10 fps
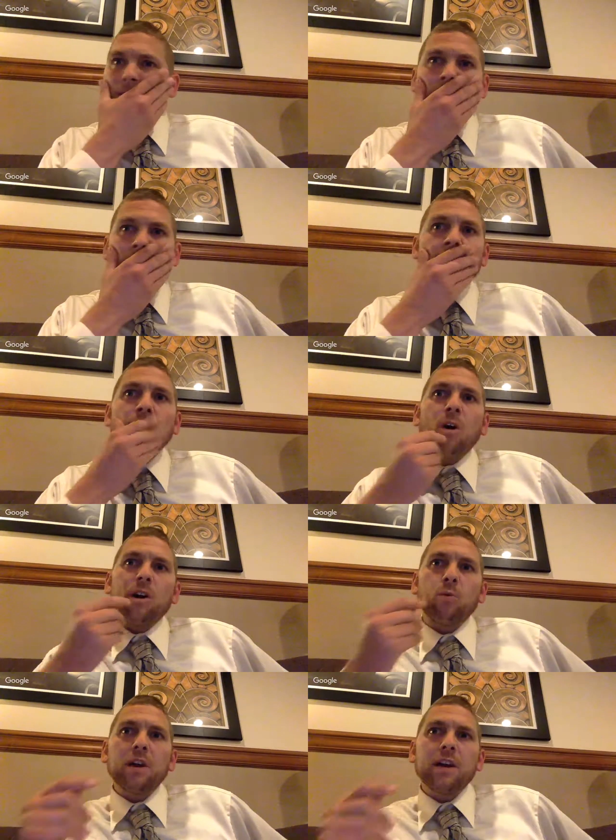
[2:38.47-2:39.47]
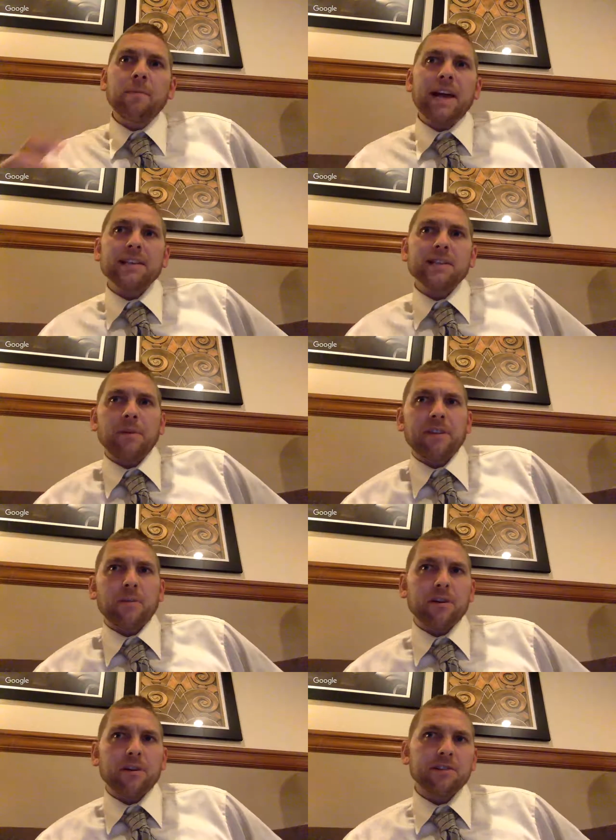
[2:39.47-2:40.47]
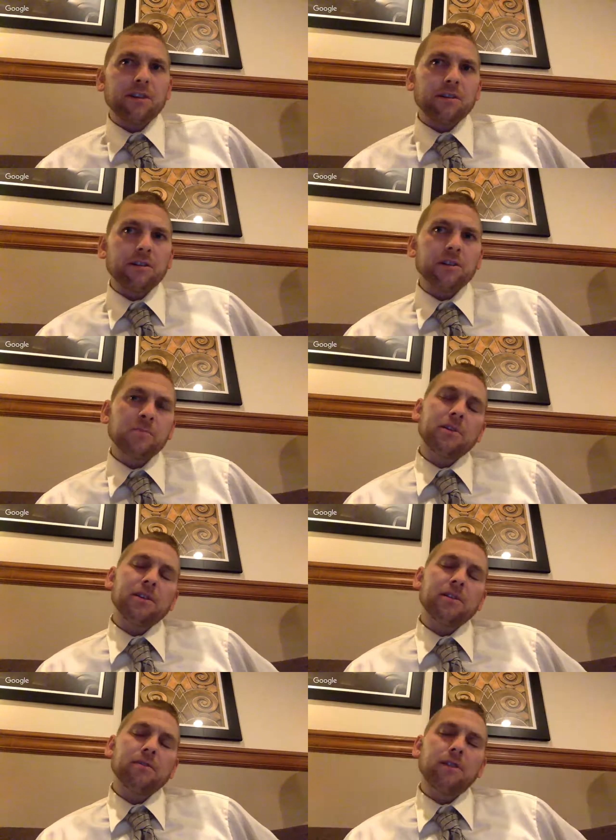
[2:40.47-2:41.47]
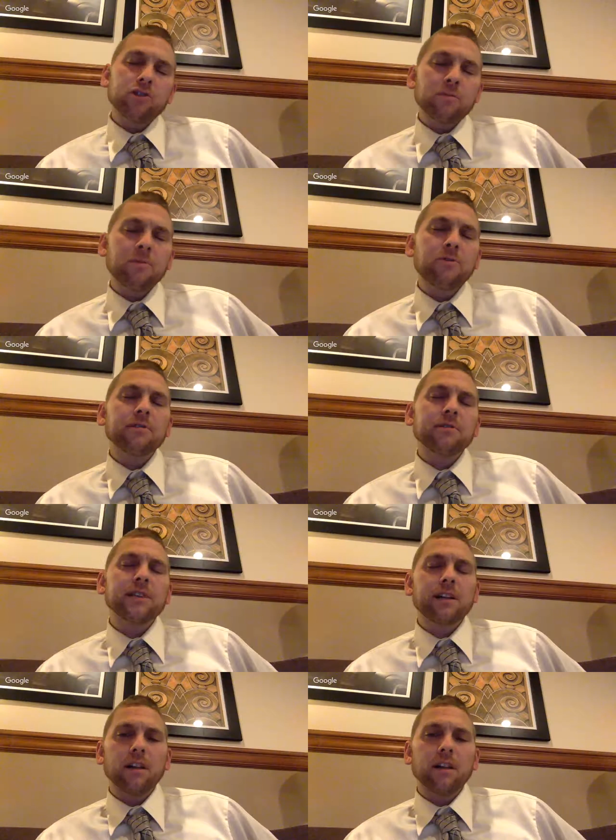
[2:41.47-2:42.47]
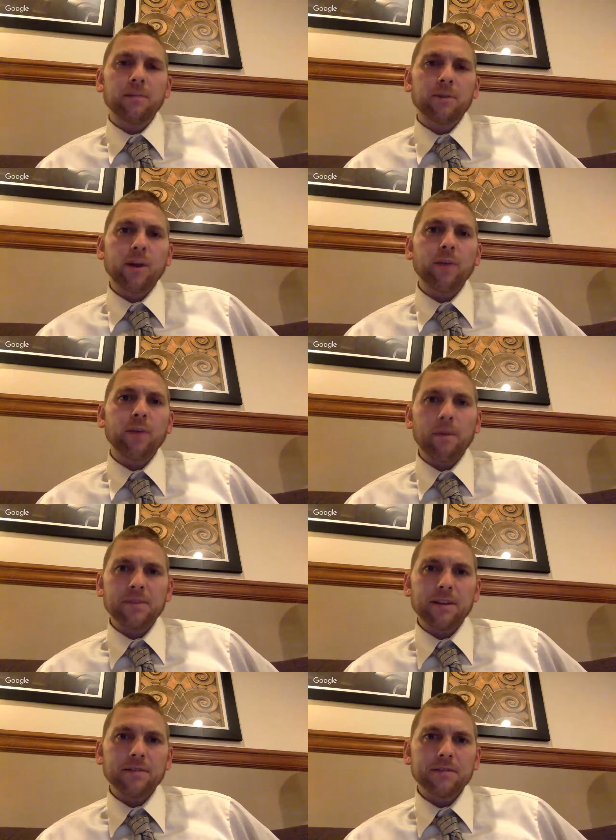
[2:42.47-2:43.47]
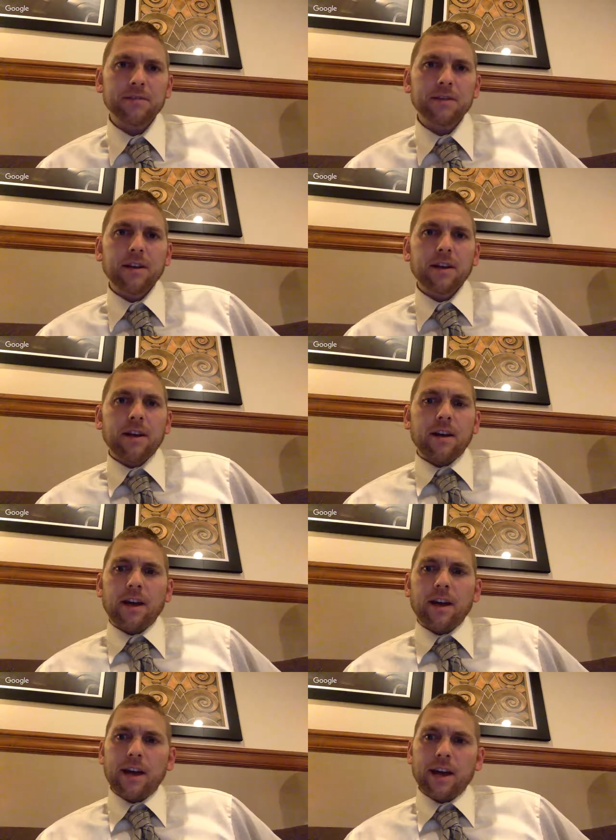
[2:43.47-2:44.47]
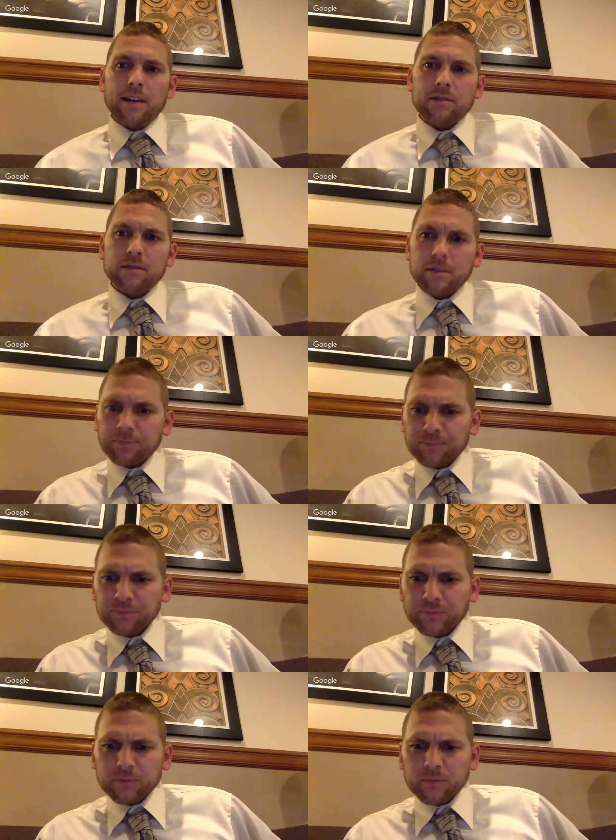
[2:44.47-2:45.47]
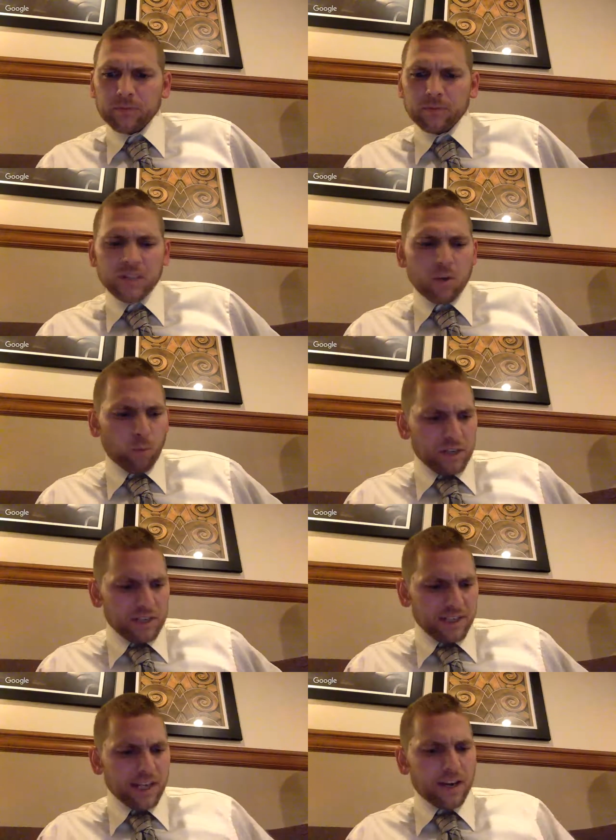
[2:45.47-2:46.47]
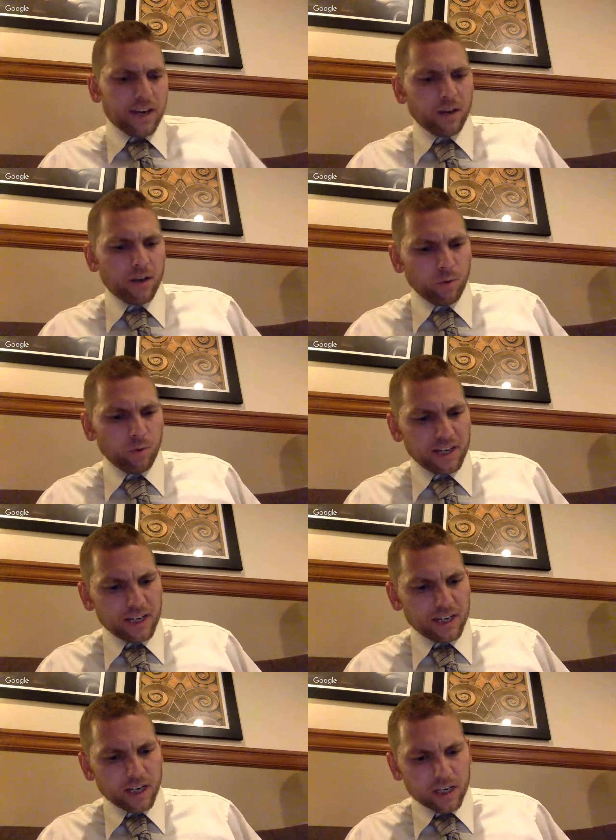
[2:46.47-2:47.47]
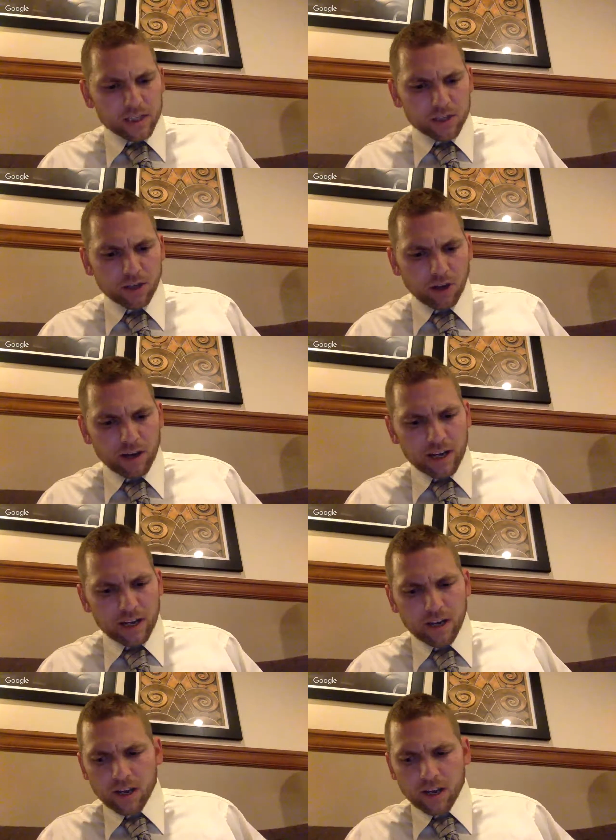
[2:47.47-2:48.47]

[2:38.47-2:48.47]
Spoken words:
so on a whim, I asked them if they wanted to start an entrepreneurial tech club creating websites. And we did. We started